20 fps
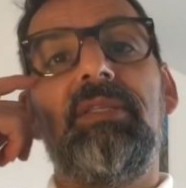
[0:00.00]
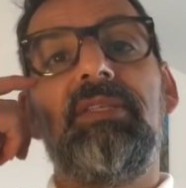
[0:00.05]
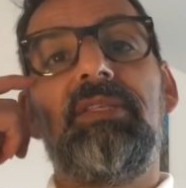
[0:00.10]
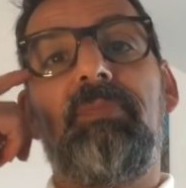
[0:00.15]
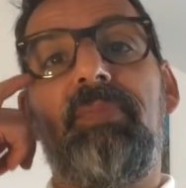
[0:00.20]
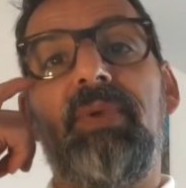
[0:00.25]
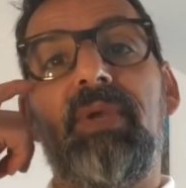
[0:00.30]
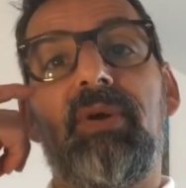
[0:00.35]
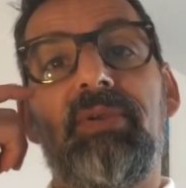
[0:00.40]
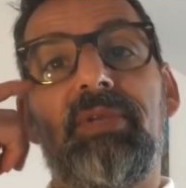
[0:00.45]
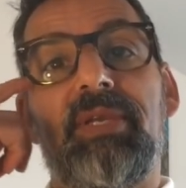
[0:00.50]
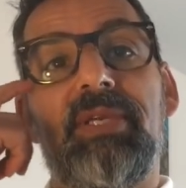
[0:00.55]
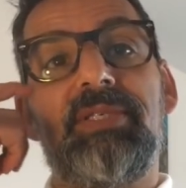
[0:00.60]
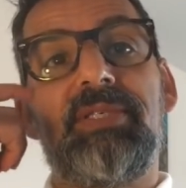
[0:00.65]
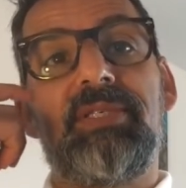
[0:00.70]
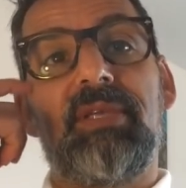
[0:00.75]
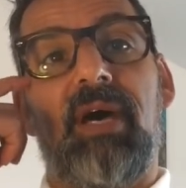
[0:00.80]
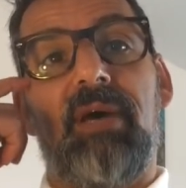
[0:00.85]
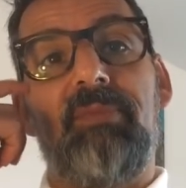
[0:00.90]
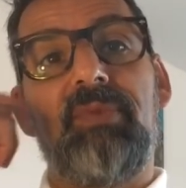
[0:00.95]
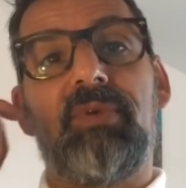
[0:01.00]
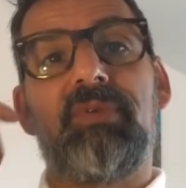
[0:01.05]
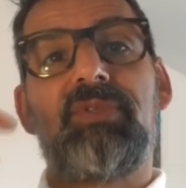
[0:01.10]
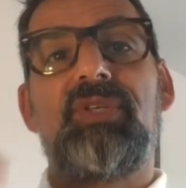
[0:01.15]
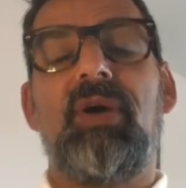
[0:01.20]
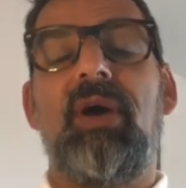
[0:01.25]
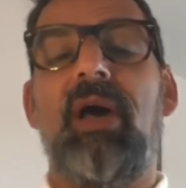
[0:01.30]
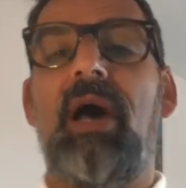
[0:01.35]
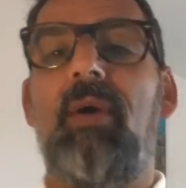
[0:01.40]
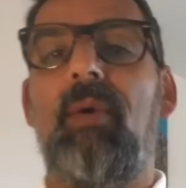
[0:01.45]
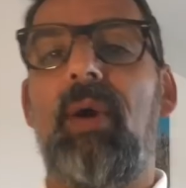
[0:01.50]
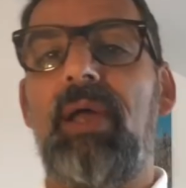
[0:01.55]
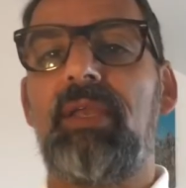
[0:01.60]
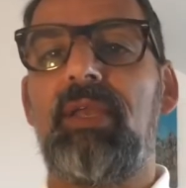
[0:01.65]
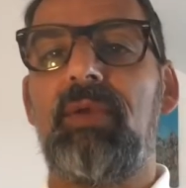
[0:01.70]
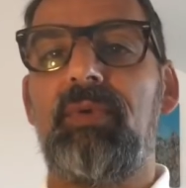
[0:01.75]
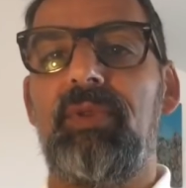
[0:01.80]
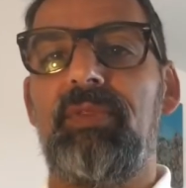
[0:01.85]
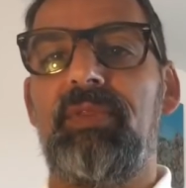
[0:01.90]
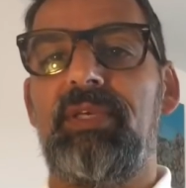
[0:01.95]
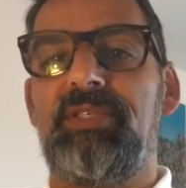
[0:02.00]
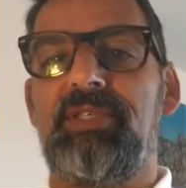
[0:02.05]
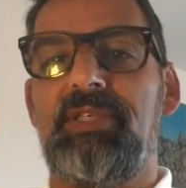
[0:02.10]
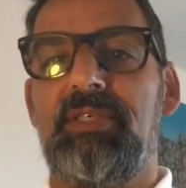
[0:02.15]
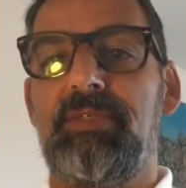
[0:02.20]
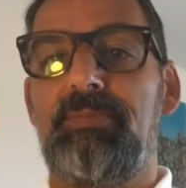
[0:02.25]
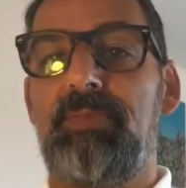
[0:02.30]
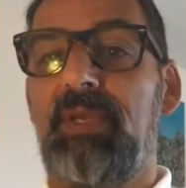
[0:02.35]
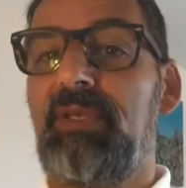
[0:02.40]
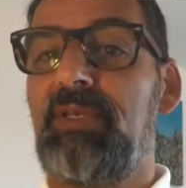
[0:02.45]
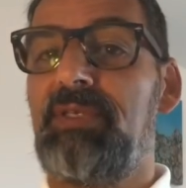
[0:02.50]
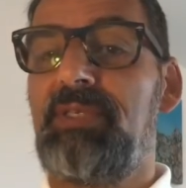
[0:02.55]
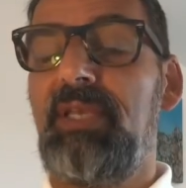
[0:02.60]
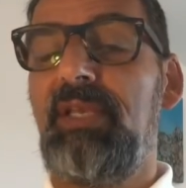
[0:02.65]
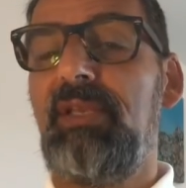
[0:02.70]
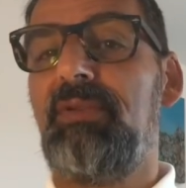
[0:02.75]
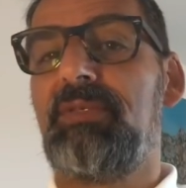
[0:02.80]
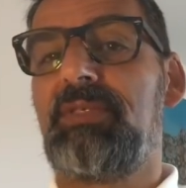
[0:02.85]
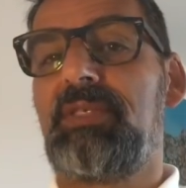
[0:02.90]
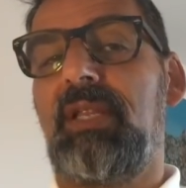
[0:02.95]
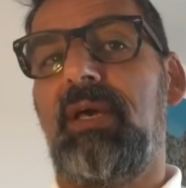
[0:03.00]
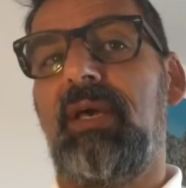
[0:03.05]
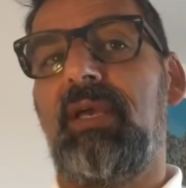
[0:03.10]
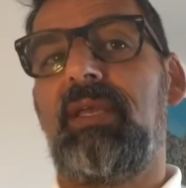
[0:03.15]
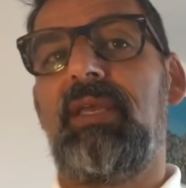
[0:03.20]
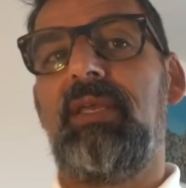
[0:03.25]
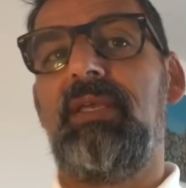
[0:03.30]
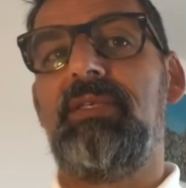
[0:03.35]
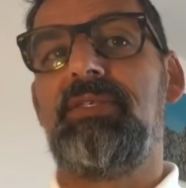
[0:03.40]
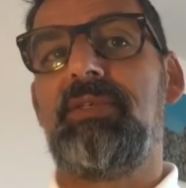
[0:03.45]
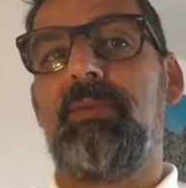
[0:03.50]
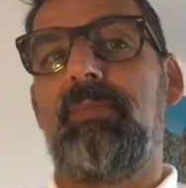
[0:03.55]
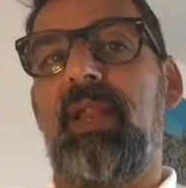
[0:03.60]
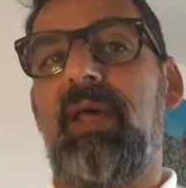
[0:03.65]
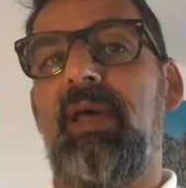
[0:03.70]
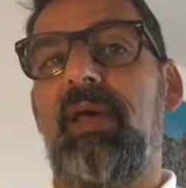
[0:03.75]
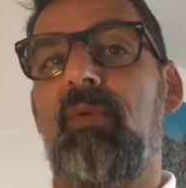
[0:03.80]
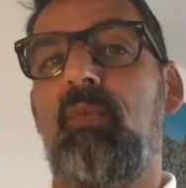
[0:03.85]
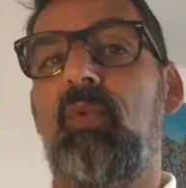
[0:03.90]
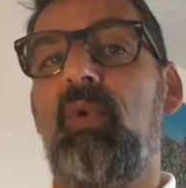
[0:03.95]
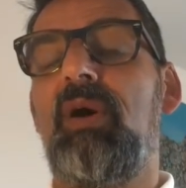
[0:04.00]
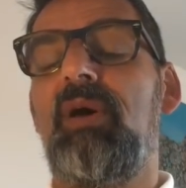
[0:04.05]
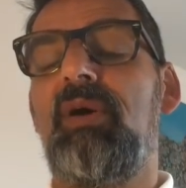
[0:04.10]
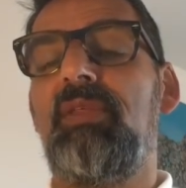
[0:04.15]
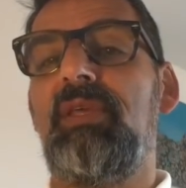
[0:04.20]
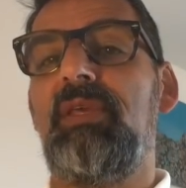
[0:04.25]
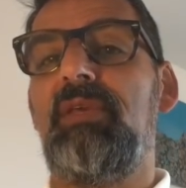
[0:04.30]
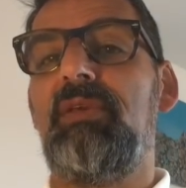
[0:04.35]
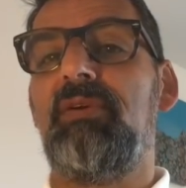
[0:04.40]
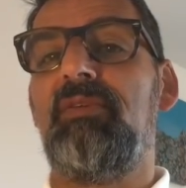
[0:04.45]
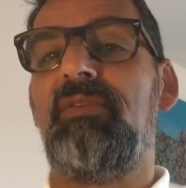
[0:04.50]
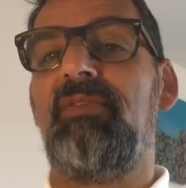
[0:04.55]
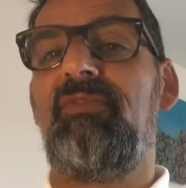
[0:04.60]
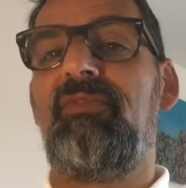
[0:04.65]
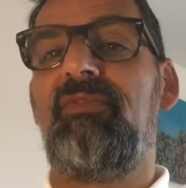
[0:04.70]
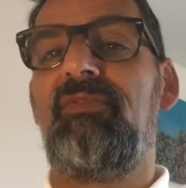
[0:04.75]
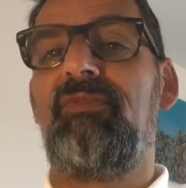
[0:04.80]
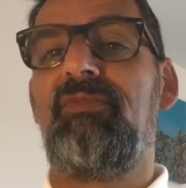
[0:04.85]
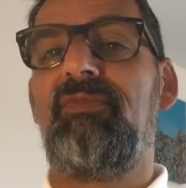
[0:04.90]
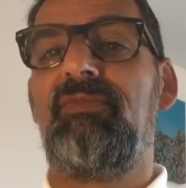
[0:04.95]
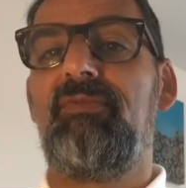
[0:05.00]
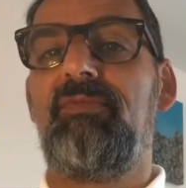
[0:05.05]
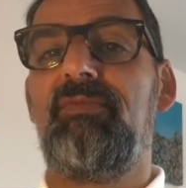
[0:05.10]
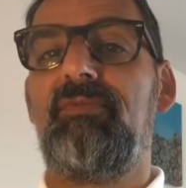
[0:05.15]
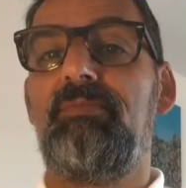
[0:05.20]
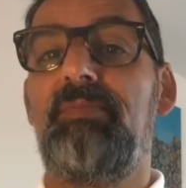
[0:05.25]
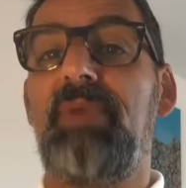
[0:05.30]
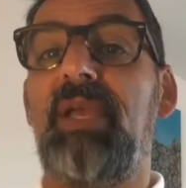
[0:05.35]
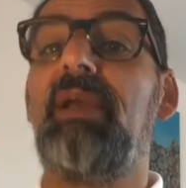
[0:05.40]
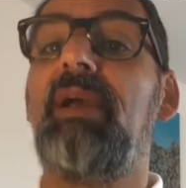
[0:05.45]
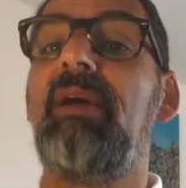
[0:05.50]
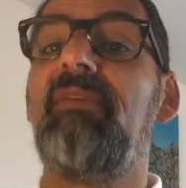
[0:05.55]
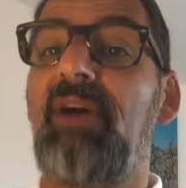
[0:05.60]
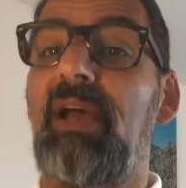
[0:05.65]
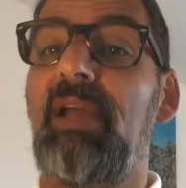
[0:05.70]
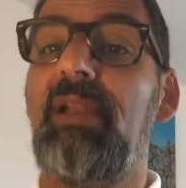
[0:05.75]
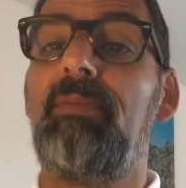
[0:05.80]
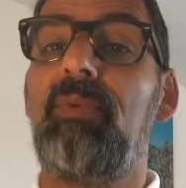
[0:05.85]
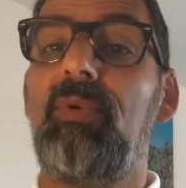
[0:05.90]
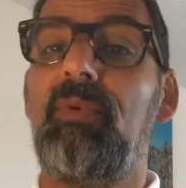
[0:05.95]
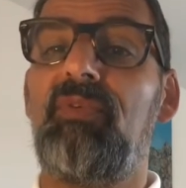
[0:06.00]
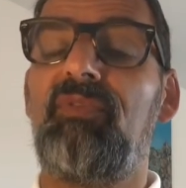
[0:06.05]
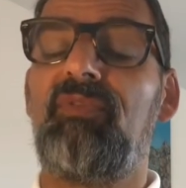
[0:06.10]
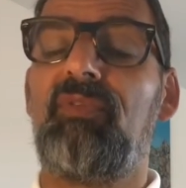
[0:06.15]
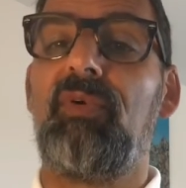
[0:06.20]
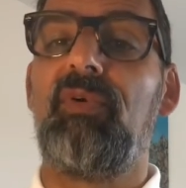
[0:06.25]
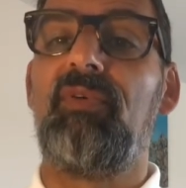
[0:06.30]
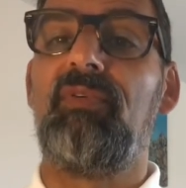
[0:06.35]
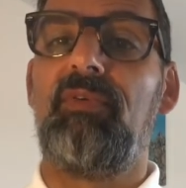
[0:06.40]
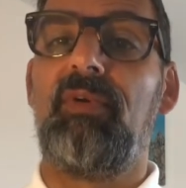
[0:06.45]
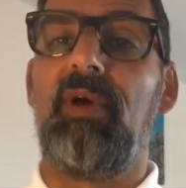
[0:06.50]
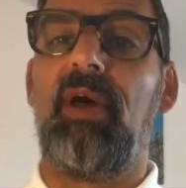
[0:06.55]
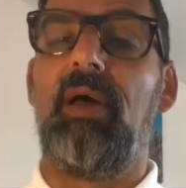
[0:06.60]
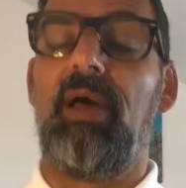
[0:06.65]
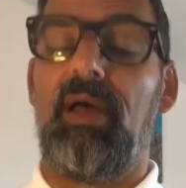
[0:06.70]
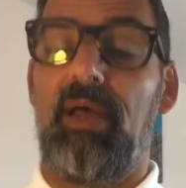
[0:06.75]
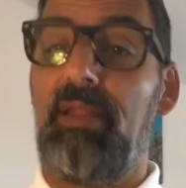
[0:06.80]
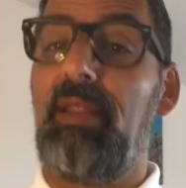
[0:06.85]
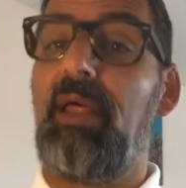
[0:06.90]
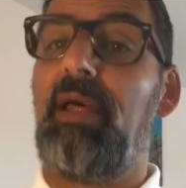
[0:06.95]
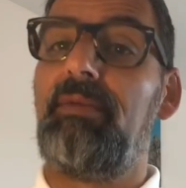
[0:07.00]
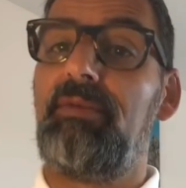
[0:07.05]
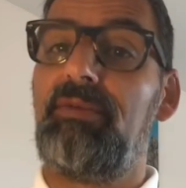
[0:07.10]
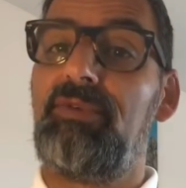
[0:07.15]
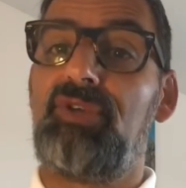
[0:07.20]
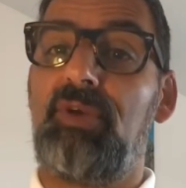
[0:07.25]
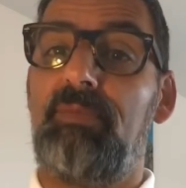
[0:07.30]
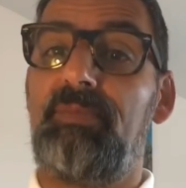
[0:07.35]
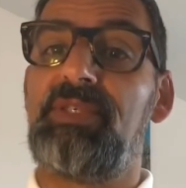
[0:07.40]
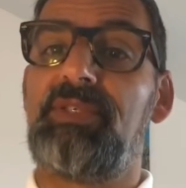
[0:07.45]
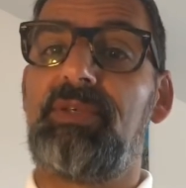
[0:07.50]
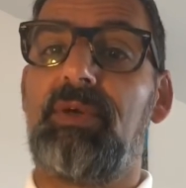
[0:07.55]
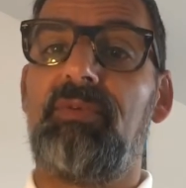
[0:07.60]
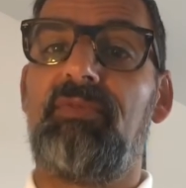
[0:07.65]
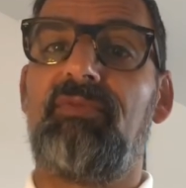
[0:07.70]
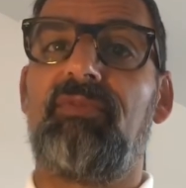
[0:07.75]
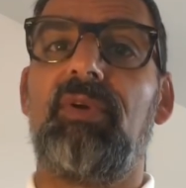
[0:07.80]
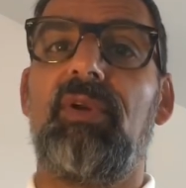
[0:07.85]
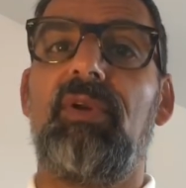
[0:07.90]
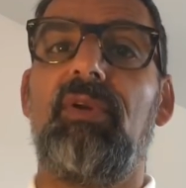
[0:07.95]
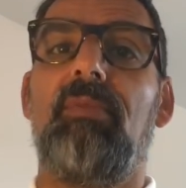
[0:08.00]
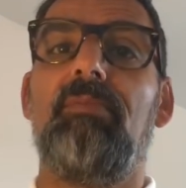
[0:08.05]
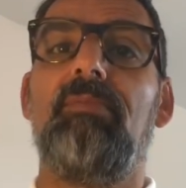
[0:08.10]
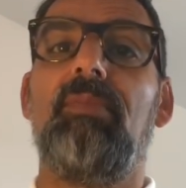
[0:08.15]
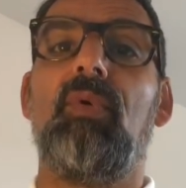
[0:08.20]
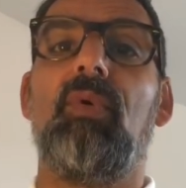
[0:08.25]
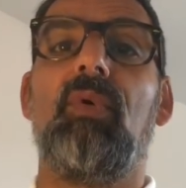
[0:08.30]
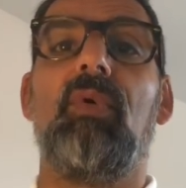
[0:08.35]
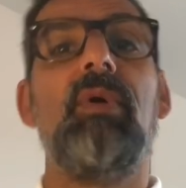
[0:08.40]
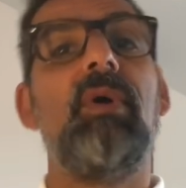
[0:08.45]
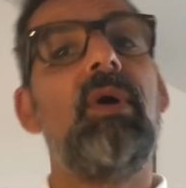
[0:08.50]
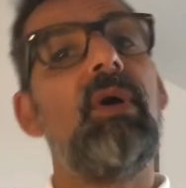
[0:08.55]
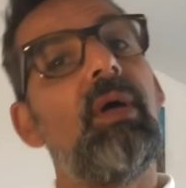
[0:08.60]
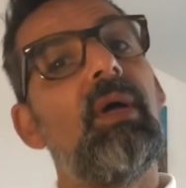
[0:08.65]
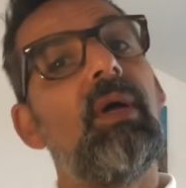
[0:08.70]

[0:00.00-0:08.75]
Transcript: To be honest, I'm not sure how accurate this is, because he looks like he's a player worthy of being available for, should be sold for a lot more.